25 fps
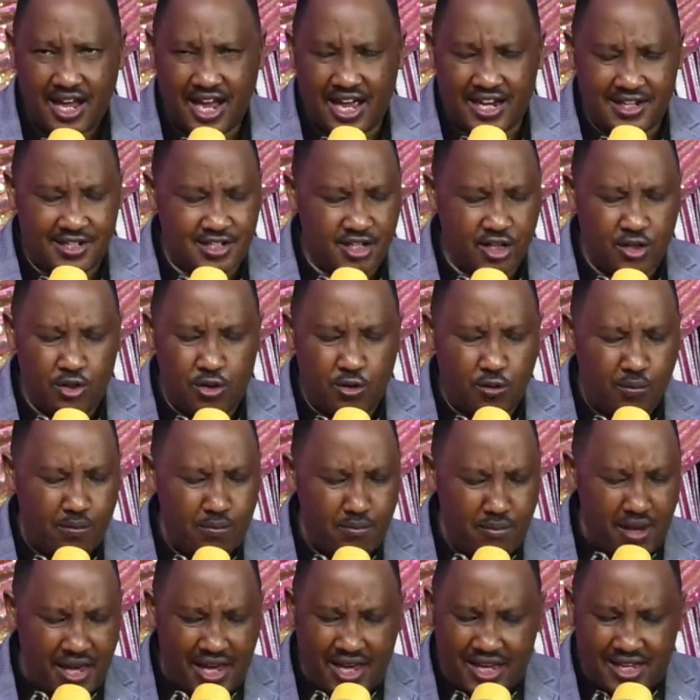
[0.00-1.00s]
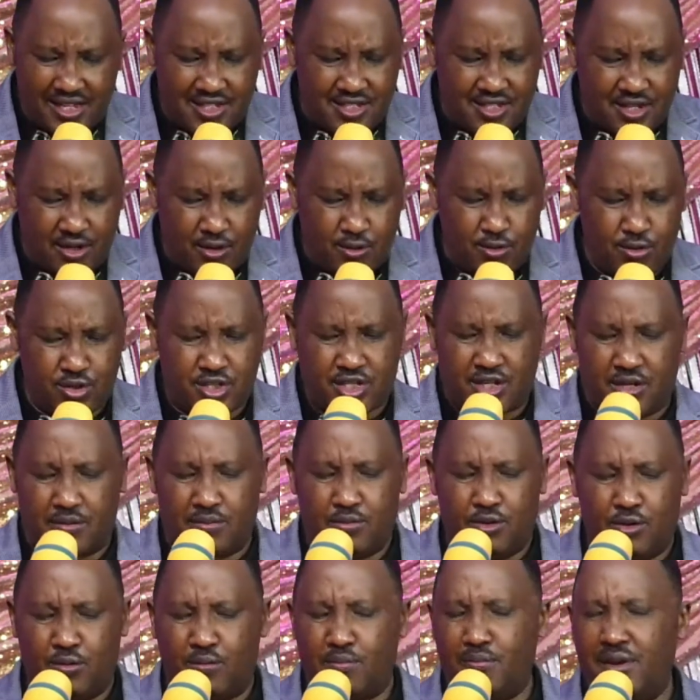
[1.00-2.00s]
until you make
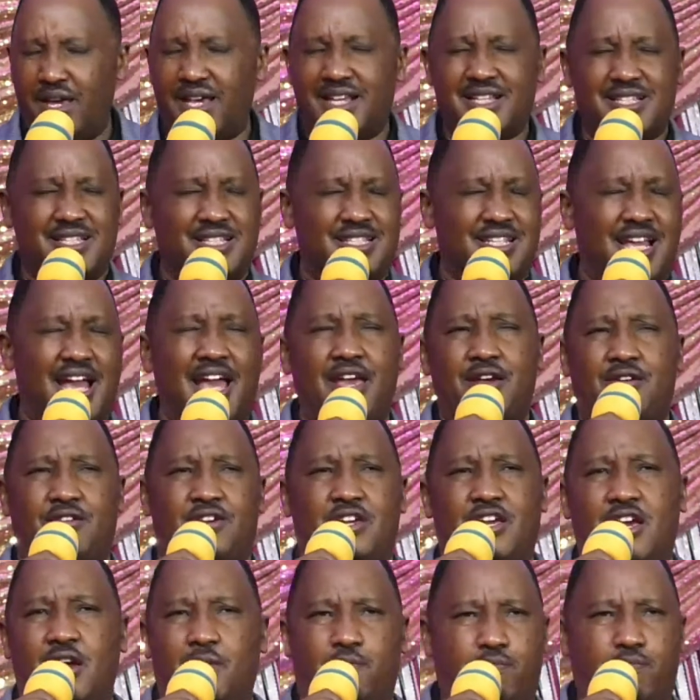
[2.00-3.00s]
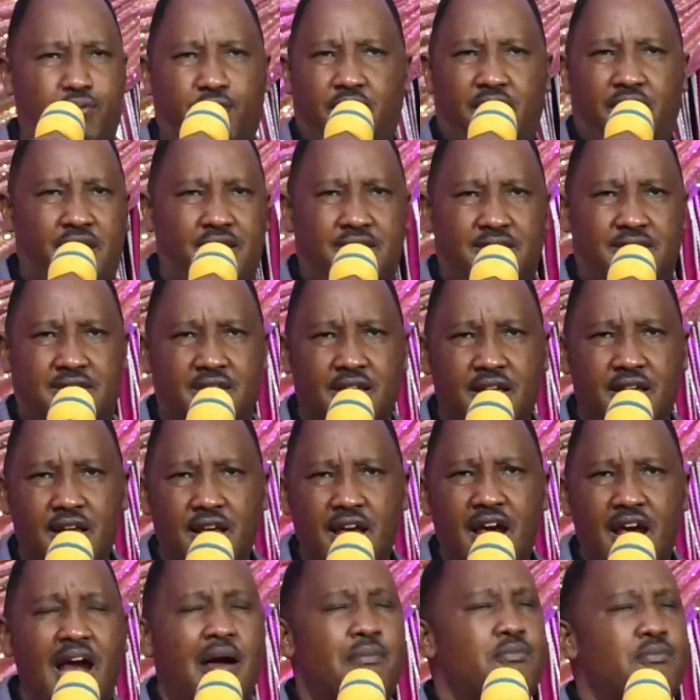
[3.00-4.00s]
Jerusalem, you make Zion a praise.
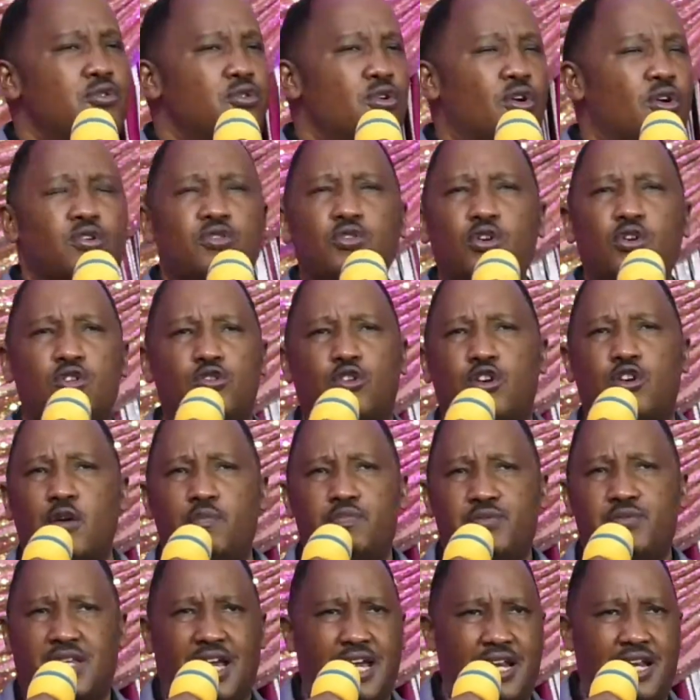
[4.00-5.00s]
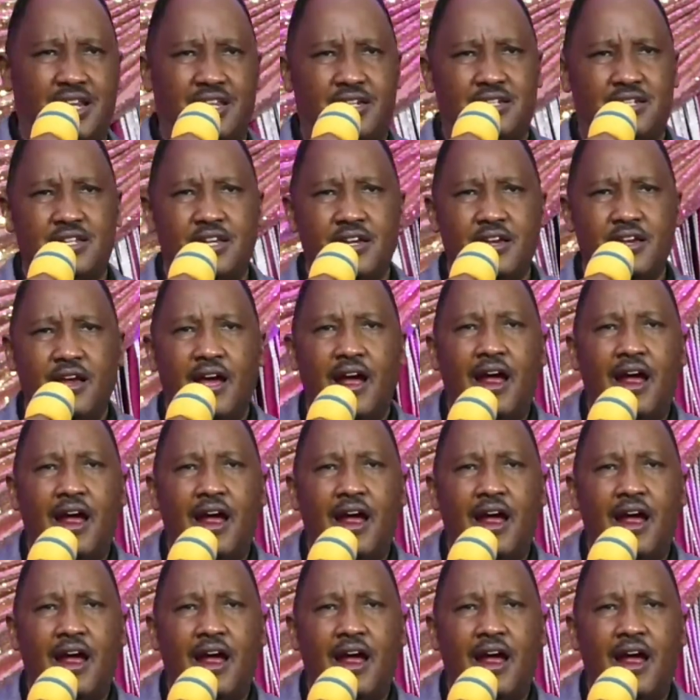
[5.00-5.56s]
I'm not going to keep silent.